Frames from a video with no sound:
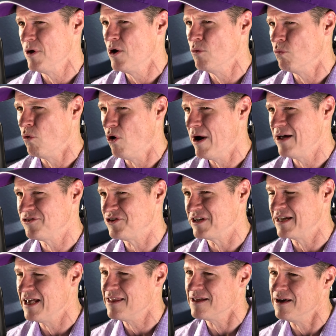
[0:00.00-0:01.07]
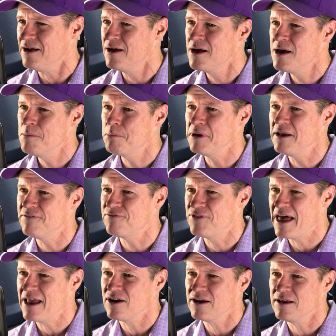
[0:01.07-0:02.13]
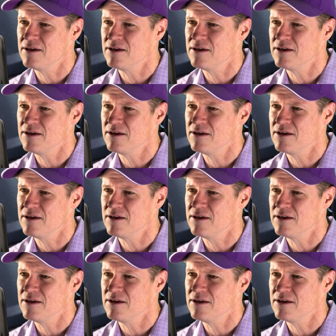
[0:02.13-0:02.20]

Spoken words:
wires together, but if that